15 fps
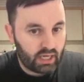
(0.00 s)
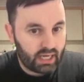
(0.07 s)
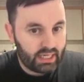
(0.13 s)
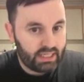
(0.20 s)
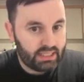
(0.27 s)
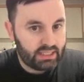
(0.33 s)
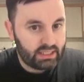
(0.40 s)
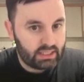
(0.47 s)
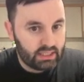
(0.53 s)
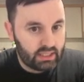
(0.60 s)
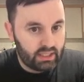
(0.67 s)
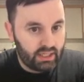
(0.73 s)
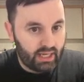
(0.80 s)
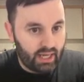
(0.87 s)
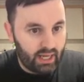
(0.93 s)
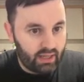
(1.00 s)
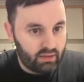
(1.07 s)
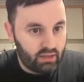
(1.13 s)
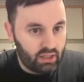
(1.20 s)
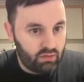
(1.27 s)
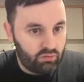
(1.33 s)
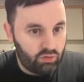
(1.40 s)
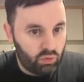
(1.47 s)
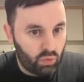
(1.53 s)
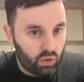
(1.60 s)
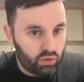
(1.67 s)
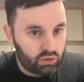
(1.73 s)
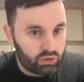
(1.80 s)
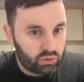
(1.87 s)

Hein and a few others.